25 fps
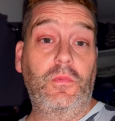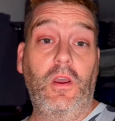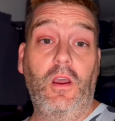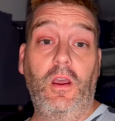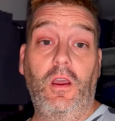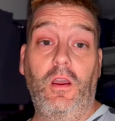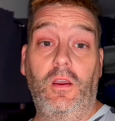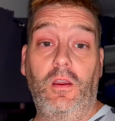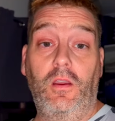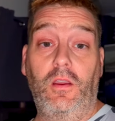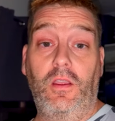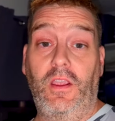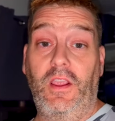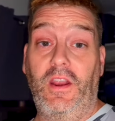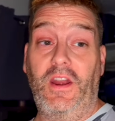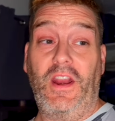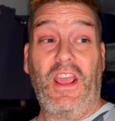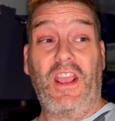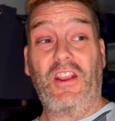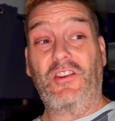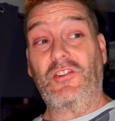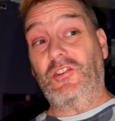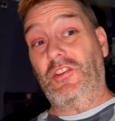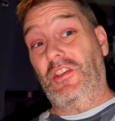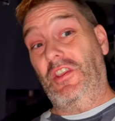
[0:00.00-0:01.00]
Uh, it
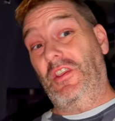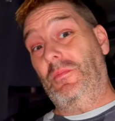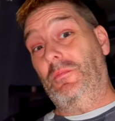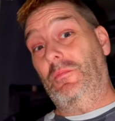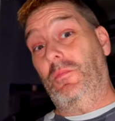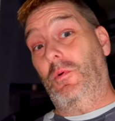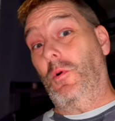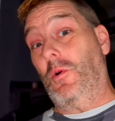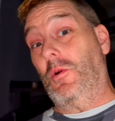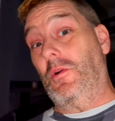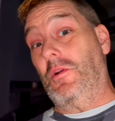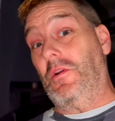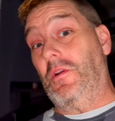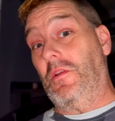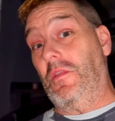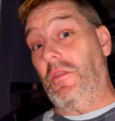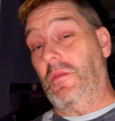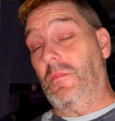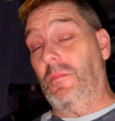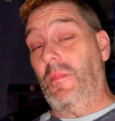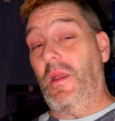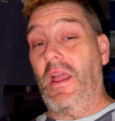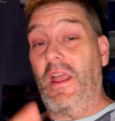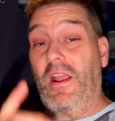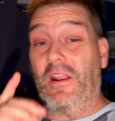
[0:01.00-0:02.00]
actually importing to the
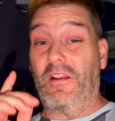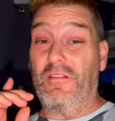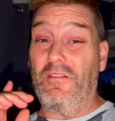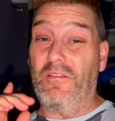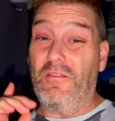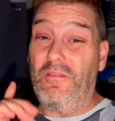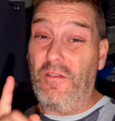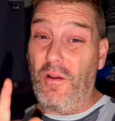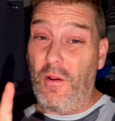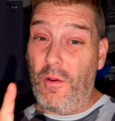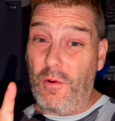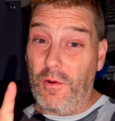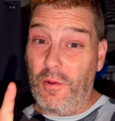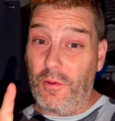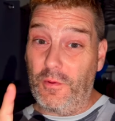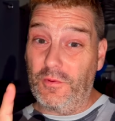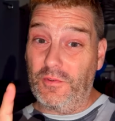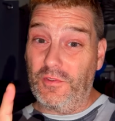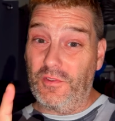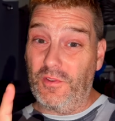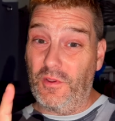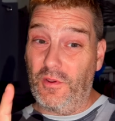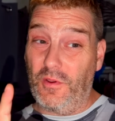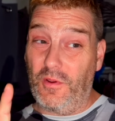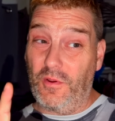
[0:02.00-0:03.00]
Mac
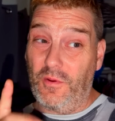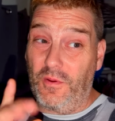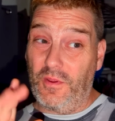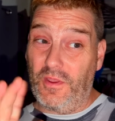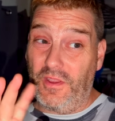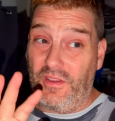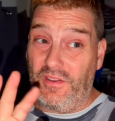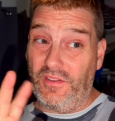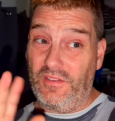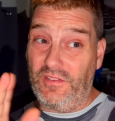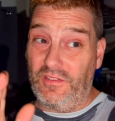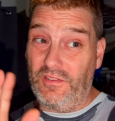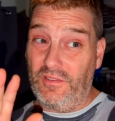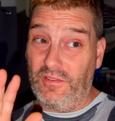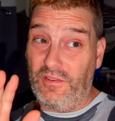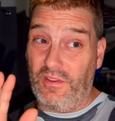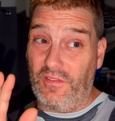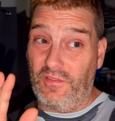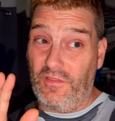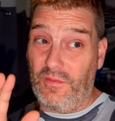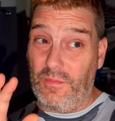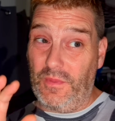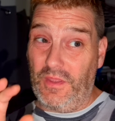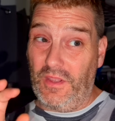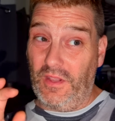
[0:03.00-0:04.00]
photos, though, is still
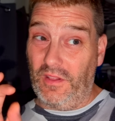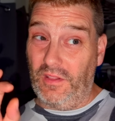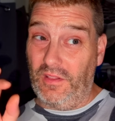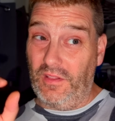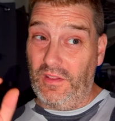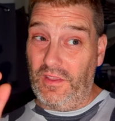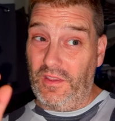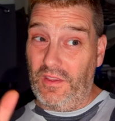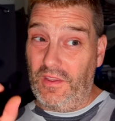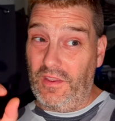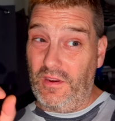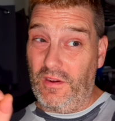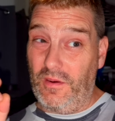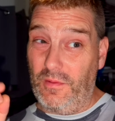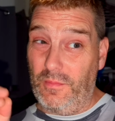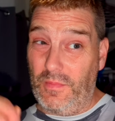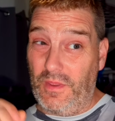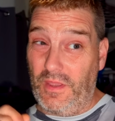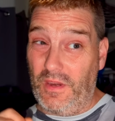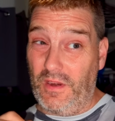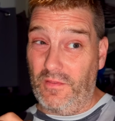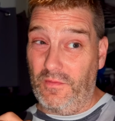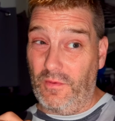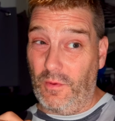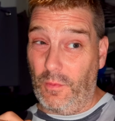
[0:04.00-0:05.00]
giving me a little
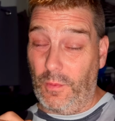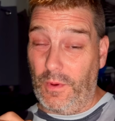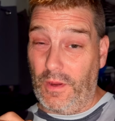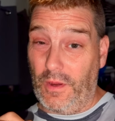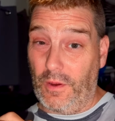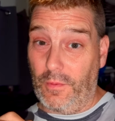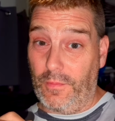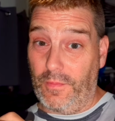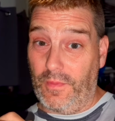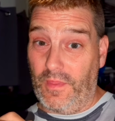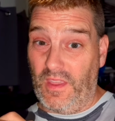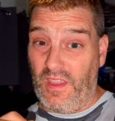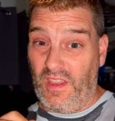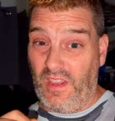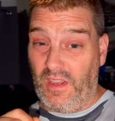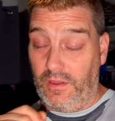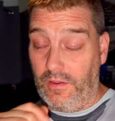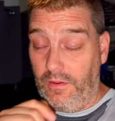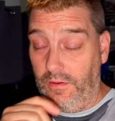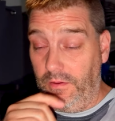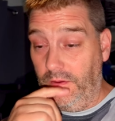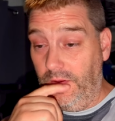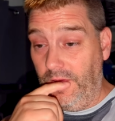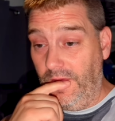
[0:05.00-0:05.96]
bit of a weird thing.